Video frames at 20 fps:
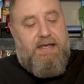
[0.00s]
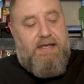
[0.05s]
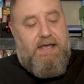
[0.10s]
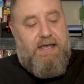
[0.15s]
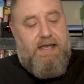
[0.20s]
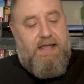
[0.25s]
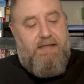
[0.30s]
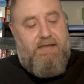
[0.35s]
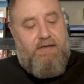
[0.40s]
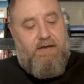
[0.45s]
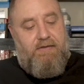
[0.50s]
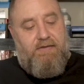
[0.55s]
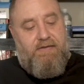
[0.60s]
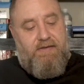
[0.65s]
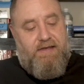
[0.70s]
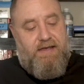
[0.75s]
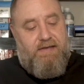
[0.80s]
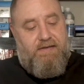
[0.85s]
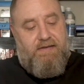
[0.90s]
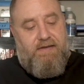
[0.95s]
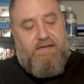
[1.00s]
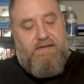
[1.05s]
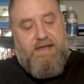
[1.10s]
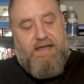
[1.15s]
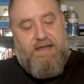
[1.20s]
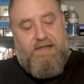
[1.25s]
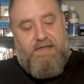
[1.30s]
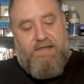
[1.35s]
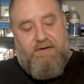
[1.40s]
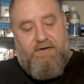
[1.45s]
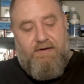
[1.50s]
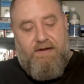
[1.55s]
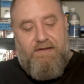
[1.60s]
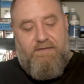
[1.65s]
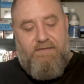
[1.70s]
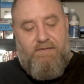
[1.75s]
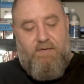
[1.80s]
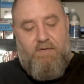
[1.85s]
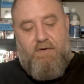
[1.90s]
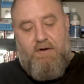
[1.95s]
And so this is a
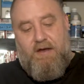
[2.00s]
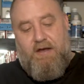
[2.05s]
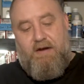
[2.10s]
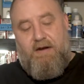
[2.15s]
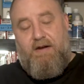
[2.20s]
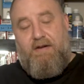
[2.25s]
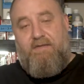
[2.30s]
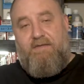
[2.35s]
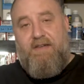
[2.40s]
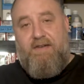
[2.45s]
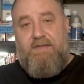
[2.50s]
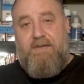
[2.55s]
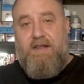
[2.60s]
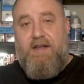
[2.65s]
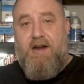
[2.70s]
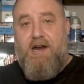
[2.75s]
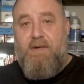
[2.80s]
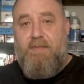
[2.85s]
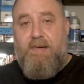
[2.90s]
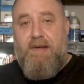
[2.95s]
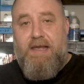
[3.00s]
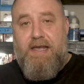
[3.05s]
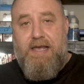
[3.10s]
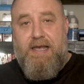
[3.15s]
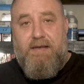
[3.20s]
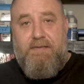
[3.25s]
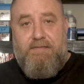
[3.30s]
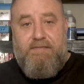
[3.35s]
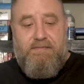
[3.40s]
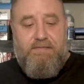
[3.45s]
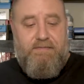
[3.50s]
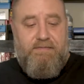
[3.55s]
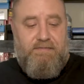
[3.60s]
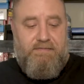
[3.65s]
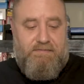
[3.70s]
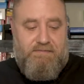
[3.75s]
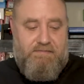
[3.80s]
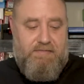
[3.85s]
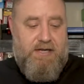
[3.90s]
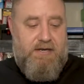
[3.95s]
3,450 RPM
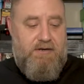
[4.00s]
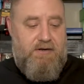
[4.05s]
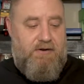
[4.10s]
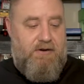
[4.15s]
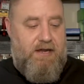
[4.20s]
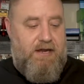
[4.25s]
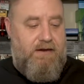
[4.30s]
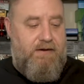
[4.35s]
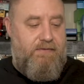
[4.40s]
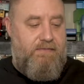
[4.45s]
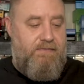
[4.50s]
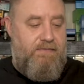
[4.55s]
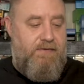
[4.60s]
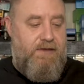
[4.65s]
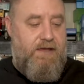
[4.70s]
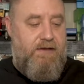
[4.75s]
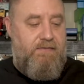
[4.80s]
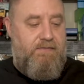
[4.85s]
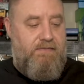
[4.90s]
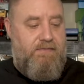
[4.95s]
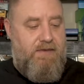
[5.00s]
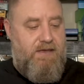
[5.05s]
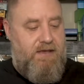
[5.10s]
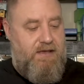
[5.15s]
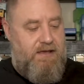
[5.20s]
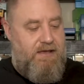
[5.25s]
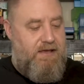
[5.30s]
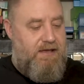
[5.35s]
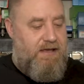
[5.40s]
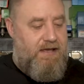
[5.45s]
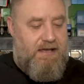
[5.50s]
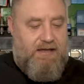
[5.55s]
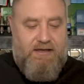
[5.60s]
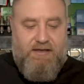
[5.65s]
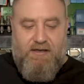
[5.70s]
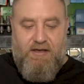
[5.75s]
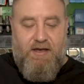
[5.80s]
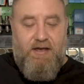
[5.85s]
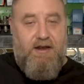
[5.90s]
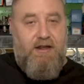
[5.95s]
bench grinder. So I
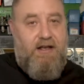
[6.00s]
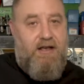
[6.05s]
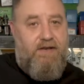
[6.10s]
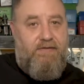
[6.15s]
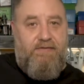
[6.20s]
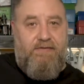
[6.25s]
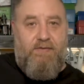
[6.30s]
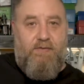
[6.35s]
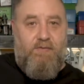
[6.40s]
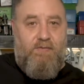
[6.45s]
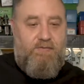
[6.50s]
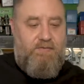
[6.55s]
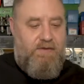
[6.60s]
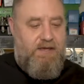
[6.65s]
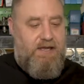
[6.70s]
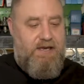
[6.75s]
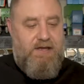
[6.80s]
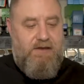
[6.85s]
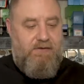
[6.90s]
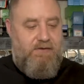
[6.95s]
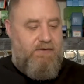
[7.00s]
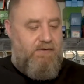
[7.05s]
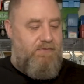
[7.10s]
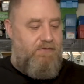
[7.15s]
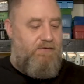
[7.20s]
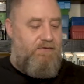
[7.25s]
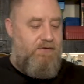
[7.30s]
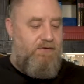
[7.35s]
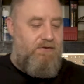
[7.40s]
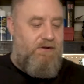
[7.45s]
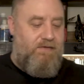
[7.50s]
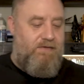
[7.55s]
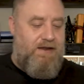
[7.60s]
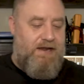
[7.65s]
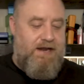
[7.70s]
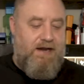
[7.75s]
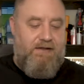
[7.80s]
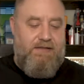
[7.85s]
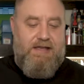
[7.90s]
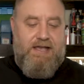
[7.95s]
cut off the screw over
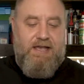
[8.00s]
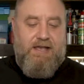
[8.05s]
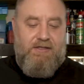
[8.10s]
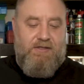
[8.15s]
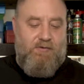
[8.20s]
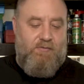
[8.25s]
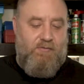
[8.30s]
here that held the